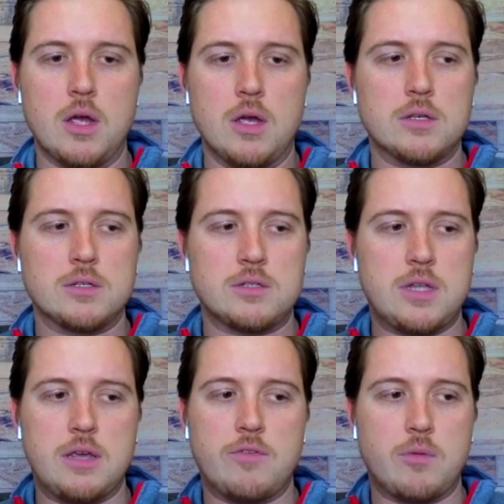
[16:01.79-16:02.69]

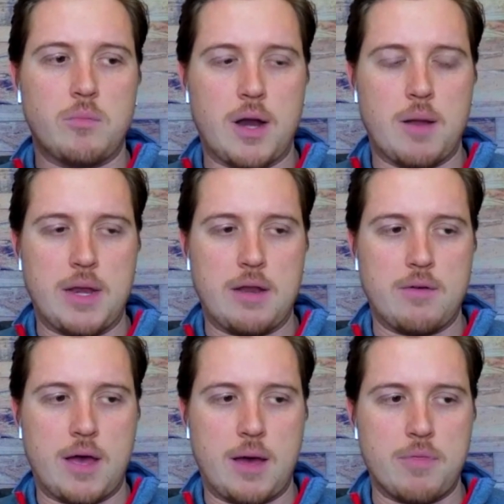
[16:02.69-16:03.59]
Stephen, but I mean,
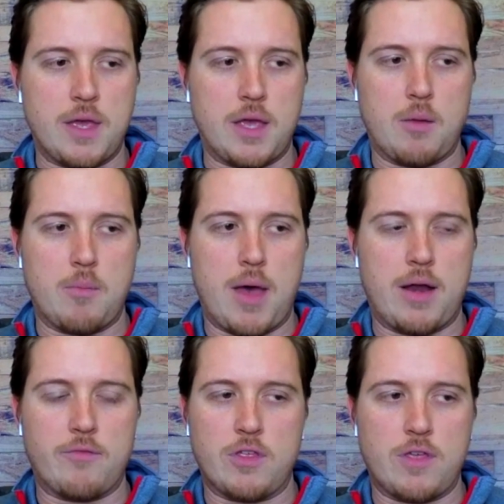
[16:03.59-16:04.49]
I'm thinking about
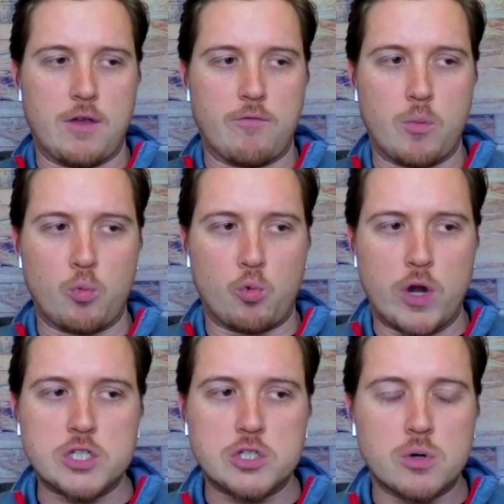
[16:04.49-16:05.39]
everything from
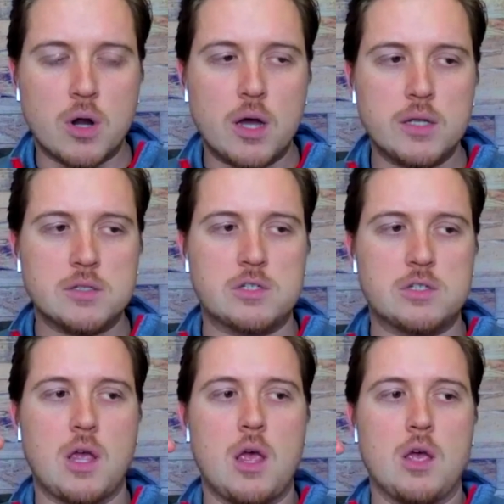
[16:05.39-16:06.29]

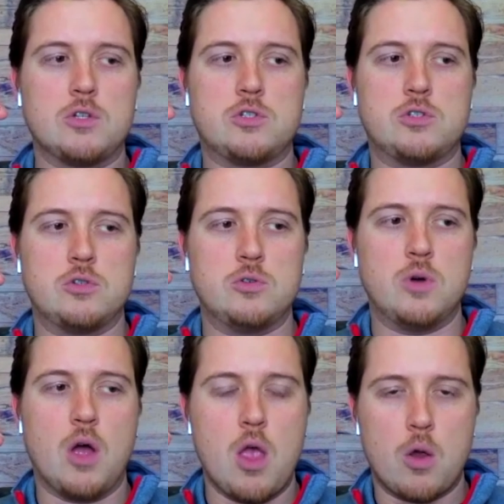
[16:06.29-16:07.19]
restaurants
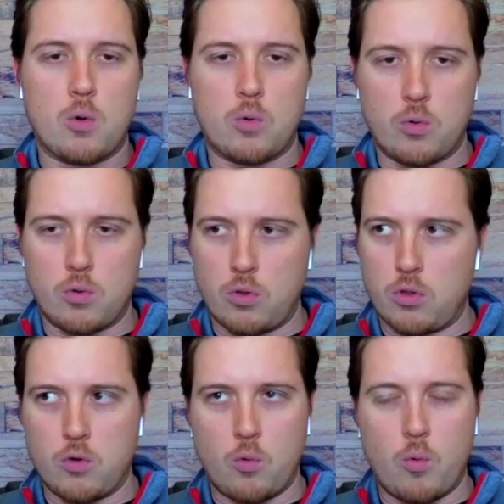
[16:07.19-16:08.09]
to
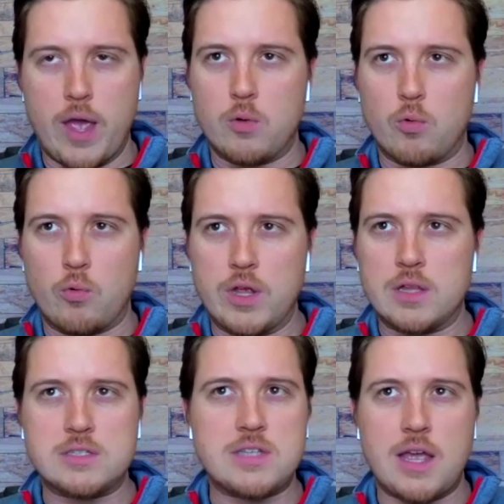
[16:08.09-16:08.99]
the way real
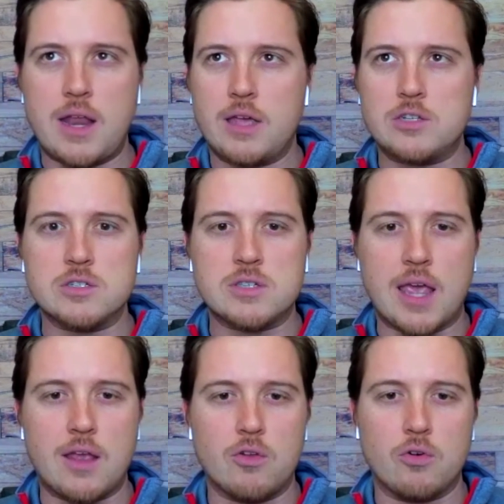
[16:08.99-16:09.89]
estate agents
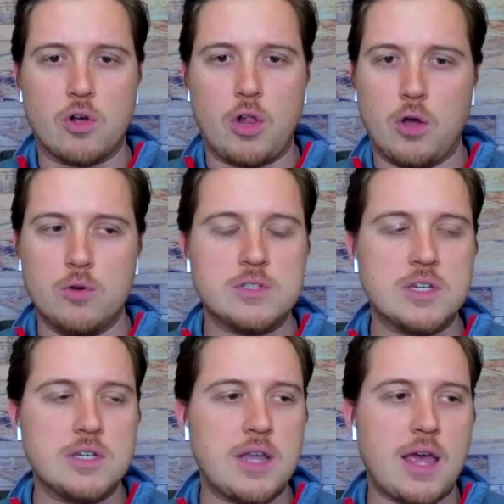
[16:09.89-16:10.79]
handle
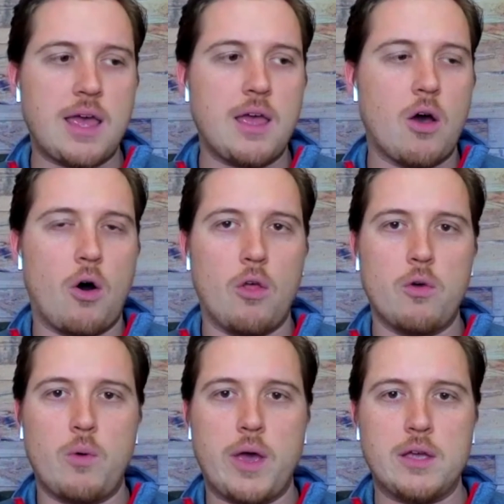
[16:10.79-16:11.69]
closing day, all the
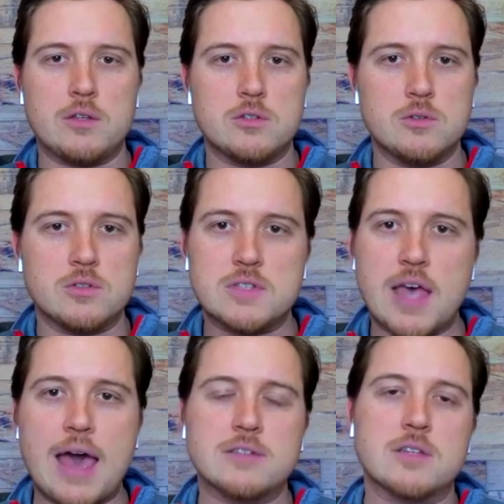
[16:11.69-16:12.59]
way to
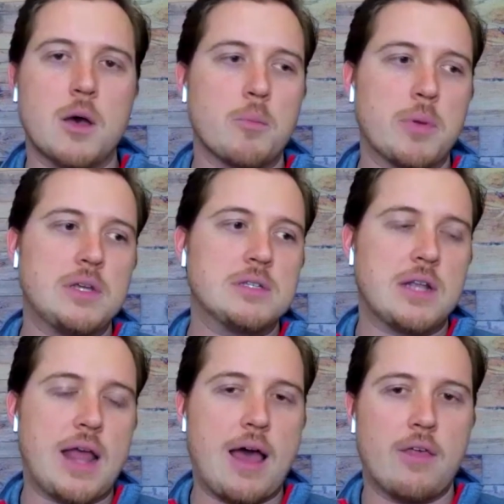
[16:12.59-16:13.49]
SaaS companies
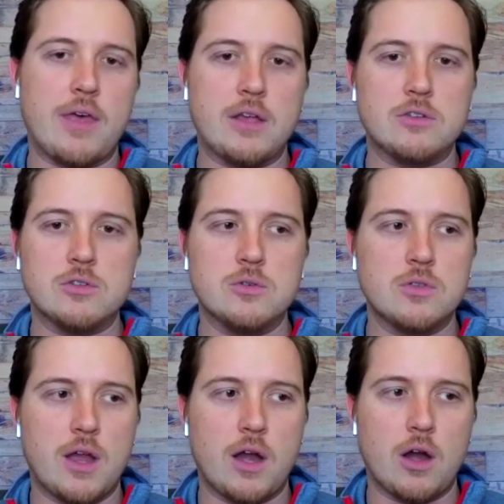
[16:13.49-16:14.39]
and how they do
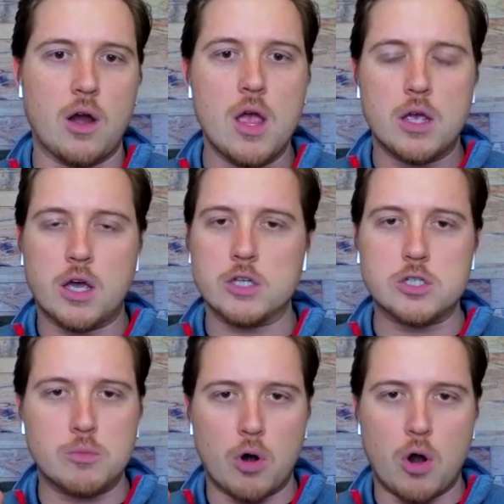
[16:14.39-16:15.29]
their
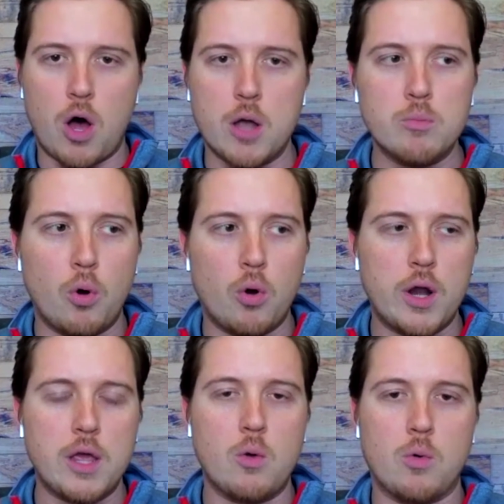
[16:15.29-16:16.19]
customer
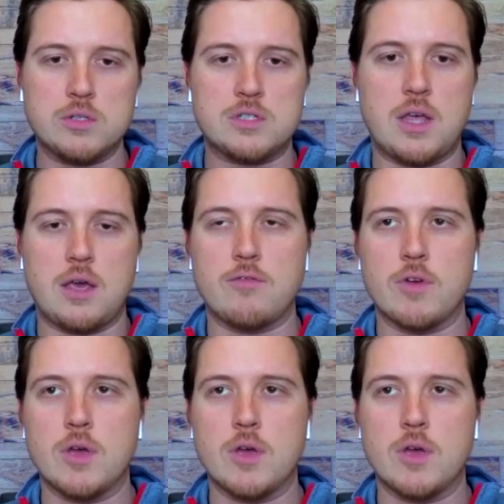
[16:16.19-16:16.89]
onboarding once they've